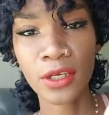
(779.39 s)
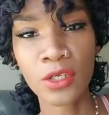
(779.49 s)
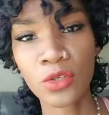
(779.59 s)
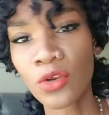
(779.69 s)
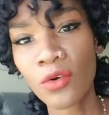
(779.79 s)

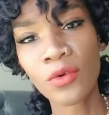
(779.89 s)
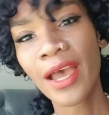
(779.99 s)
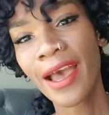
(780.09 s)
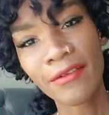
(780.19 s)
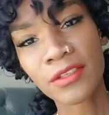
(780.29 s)
So you don't
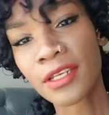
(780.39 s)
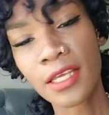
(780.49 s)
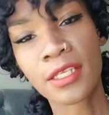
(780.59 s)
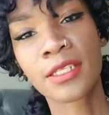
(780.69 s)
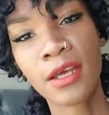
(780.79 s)
have to
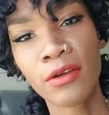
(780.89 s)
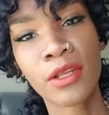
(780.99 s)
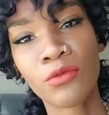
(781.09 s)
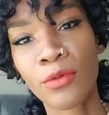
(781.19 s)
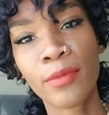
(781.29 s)
necessarily
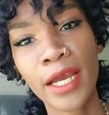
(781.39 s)
remind